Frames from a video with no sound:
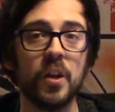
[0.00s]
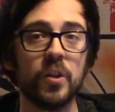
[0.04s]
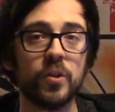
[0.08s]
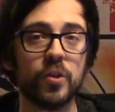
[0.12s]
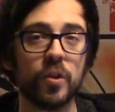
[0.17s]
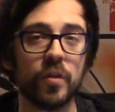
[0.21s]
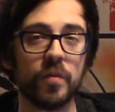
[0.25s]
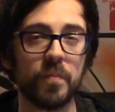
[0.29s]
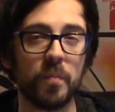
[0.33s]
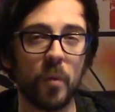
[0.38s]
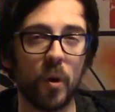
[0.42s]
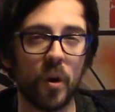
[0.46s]

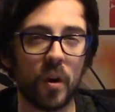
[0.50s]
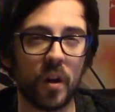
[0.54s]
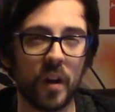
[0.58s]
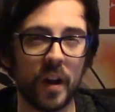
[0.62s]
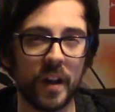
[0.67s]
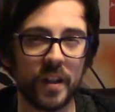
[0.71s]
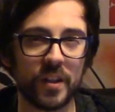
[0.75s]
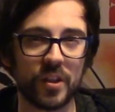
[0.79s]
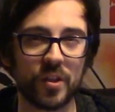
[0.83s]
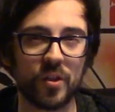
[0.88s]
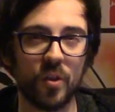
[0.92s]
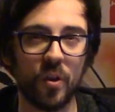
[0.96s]
So you've more or
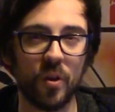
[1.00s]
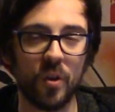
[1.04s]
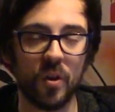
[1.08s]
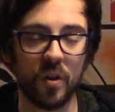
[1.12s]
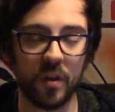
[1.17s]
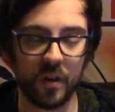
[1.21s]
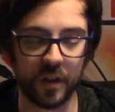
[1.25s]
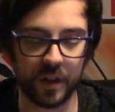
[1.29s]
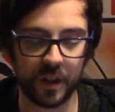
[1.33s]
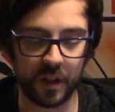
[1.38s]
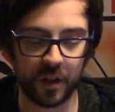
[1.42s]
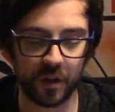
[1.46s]
less
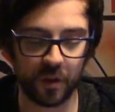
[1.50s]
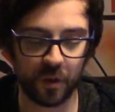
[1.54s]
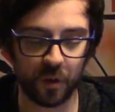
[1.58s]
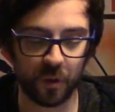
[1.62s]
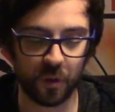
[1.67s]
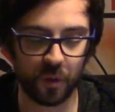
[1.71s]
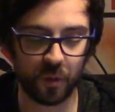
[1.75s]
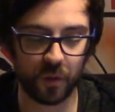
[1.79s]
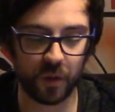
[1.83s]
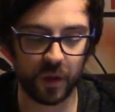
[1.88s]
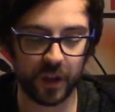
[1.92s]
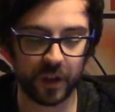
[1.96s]
got,
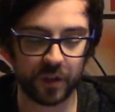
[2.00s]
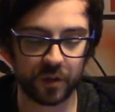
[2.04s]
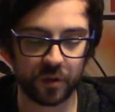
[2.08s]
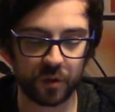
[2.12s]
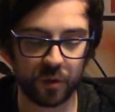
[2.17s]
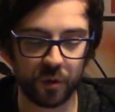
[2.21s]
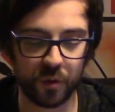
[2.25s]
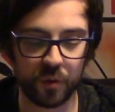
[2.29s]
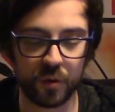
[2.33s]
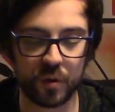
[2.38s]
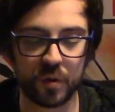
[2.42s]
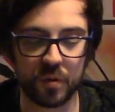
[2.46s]
you've
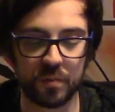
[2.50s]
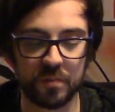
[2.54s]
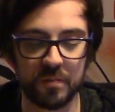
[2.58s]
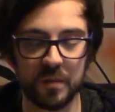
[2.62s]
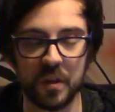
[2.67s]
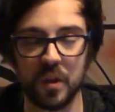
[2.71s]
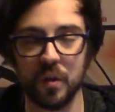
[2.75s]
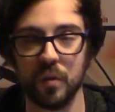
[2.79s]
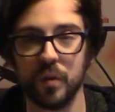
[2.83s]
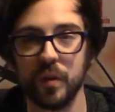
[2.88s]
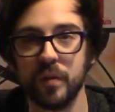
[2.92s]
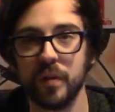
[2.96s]

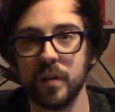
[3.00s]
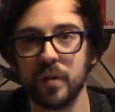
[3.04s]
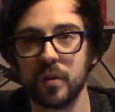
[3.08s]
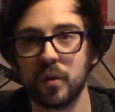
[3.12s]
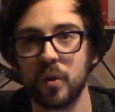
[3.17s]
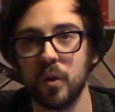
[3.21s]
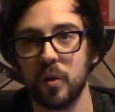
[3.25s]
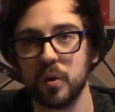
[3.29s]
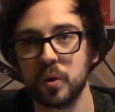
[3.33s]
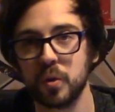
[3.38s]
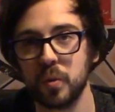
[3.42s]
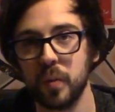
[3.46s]
either
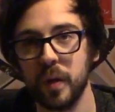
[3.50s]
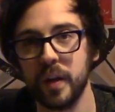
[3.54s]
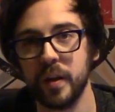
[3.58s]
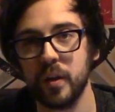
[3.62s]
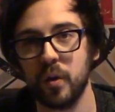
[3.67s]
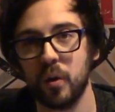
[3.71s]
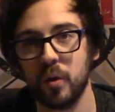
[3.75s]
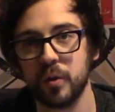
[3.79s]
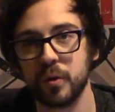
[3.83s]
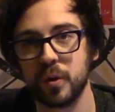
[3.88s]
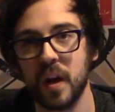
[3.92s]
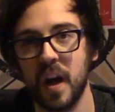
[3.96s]
got twin
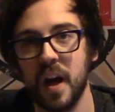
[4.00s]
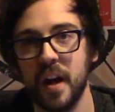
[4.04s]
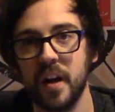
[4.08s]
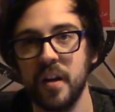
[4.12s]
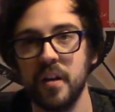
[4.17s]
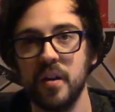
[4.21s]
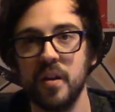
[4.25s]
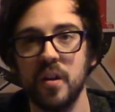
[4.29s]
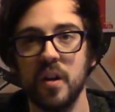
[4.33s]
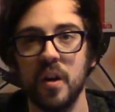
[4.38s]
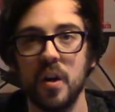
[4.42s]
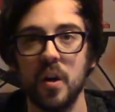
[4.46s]

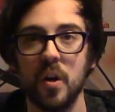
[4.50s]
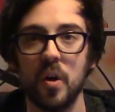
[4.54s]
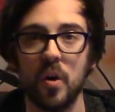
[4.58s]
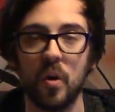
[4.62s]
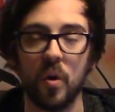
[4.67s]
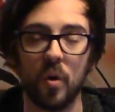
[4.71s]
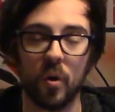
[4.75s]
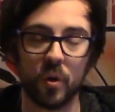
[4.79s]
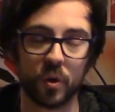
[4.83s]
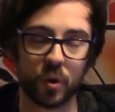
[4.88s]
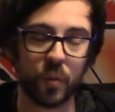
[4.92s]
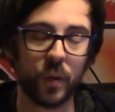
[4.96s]
autocannon
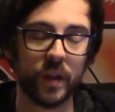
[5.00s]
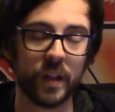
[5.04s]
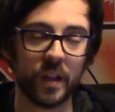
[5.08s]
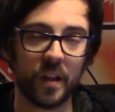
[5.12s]
or twin